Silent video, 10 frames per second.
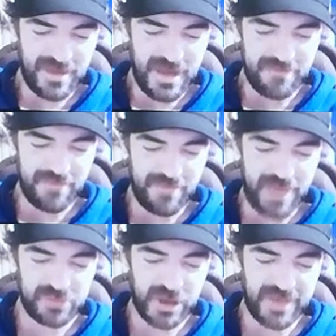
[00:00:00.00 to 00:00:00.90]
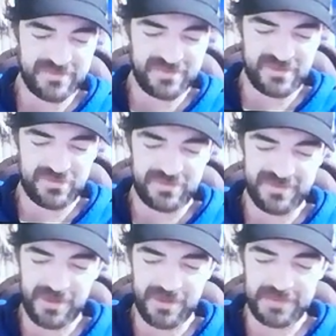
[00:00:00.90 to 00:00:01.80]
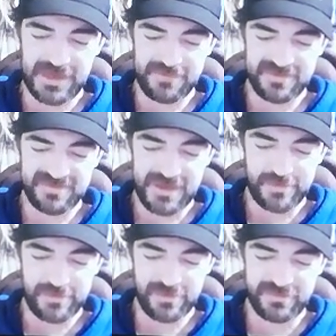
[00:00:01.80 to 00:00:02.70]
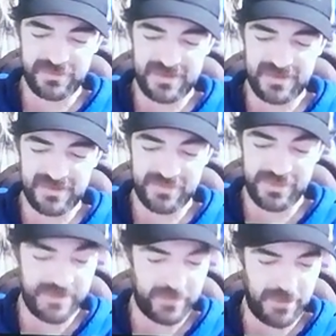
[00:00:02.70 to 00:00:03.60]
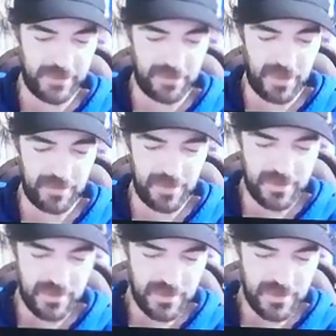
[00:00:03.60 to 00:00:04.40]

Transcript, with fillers: Um, MJF says use the timekeeper to see Will, so he does with another power bomb.